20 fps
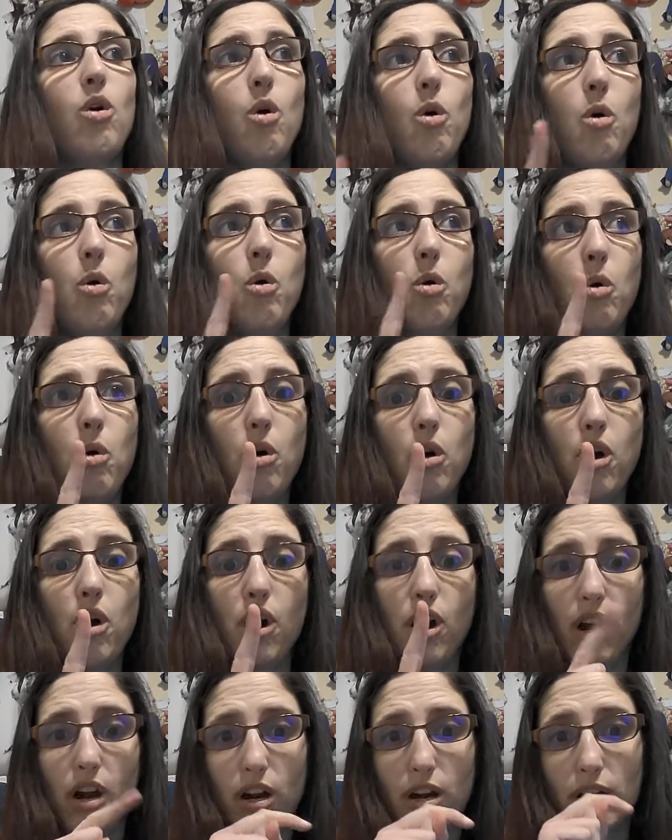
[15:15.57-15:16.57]

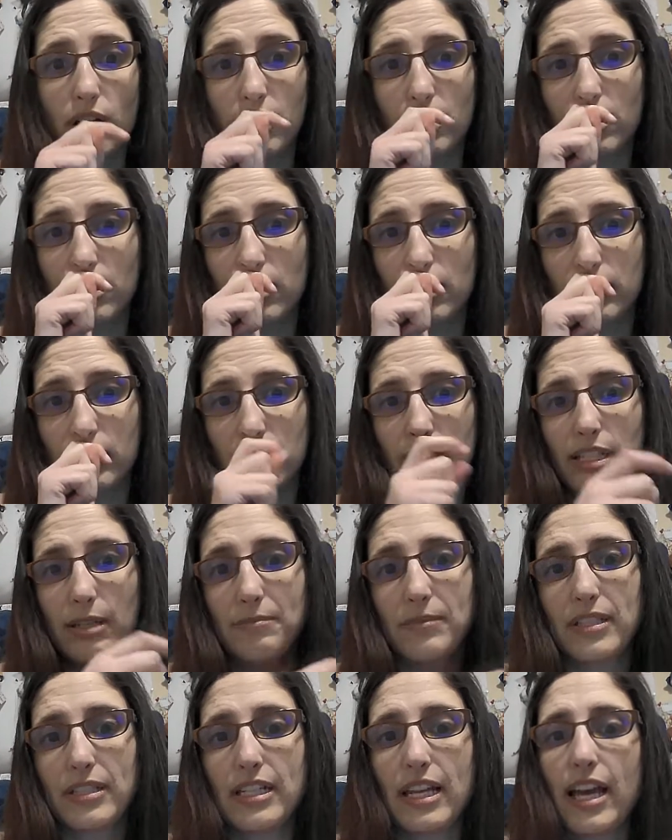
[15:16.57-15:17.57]
or there's
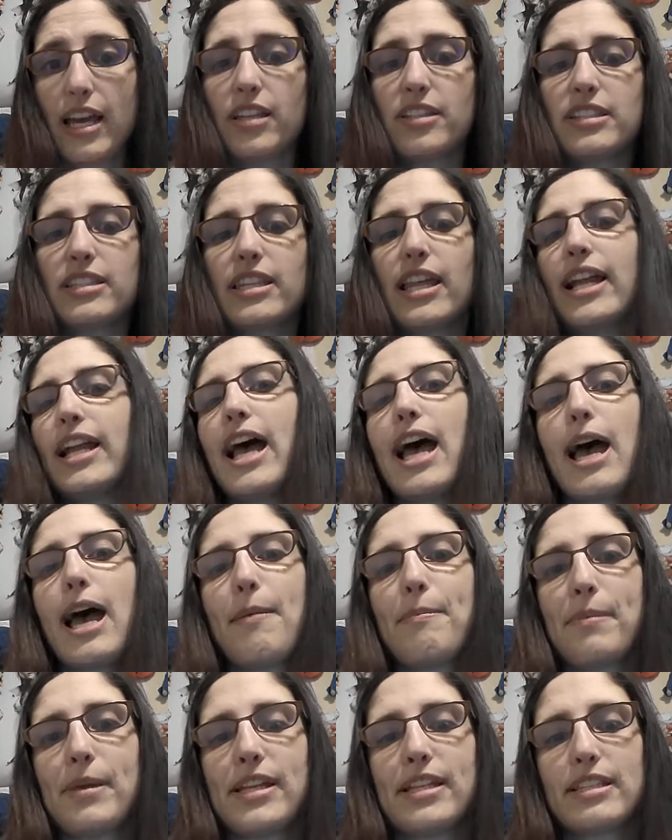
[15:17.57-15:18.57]
something else that
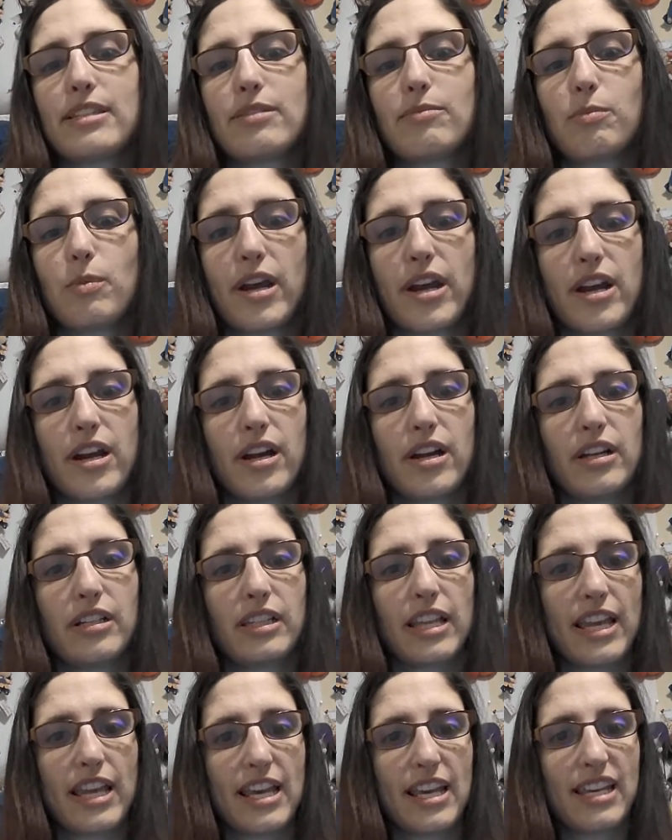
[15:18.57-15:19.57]
happens where,
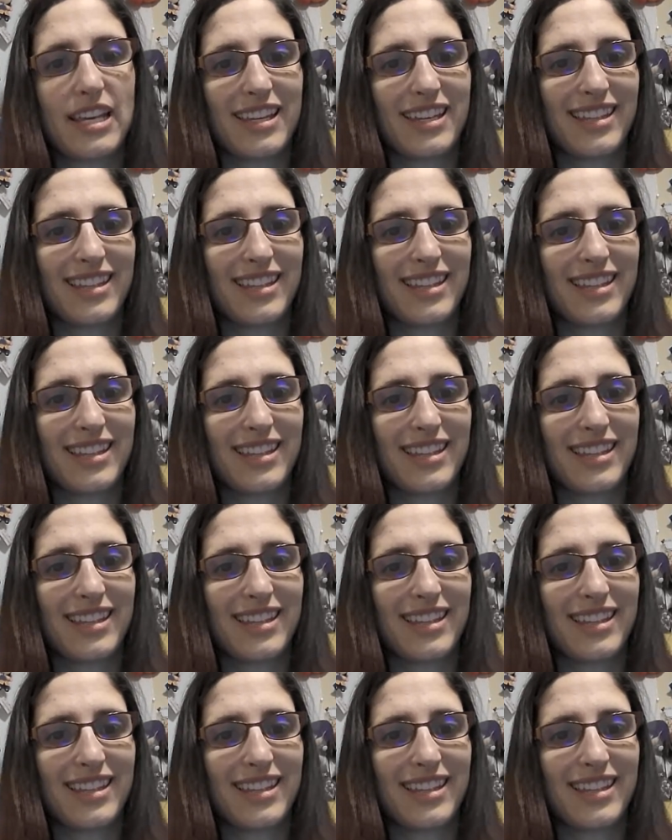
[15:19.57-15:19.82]
like,